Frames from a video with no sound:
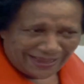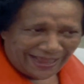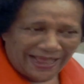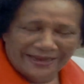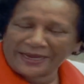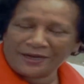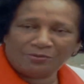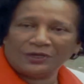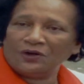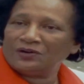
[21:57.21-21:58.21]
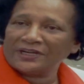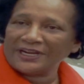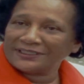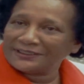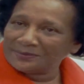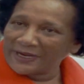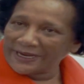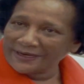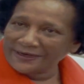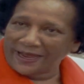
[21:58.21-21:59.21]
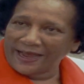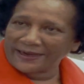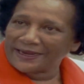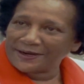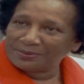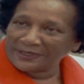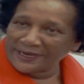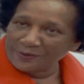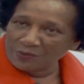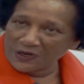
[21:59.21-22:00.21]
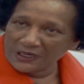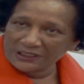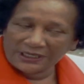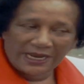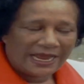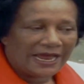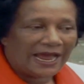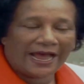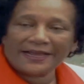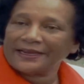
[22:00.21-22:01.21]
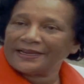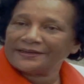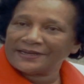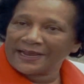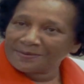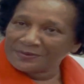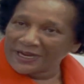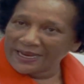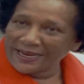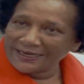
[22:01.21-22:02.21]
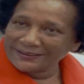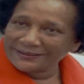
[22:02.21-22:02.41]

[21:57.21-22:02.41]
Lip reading: I can't blow an instrument, I can't play one, I can't tap dance.